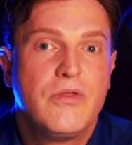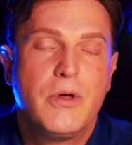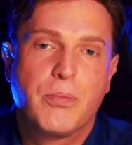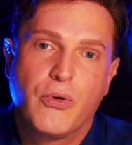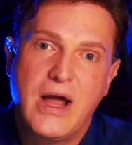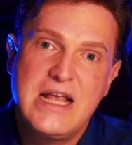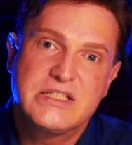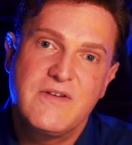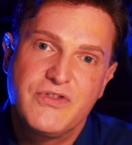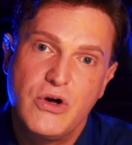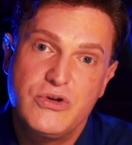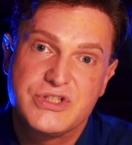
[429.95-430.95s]
the price
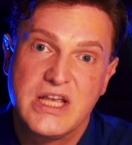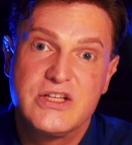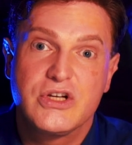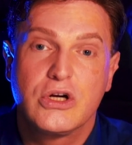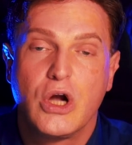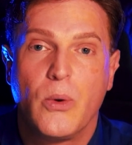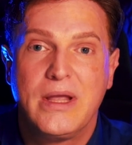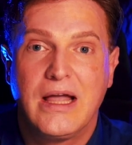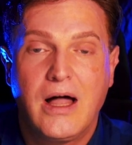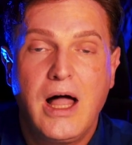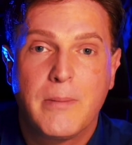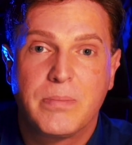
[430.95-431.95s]
of those things are going
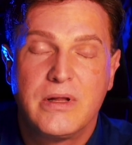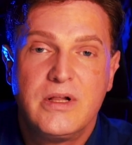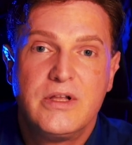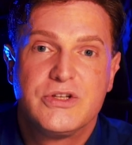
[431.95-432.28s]
up.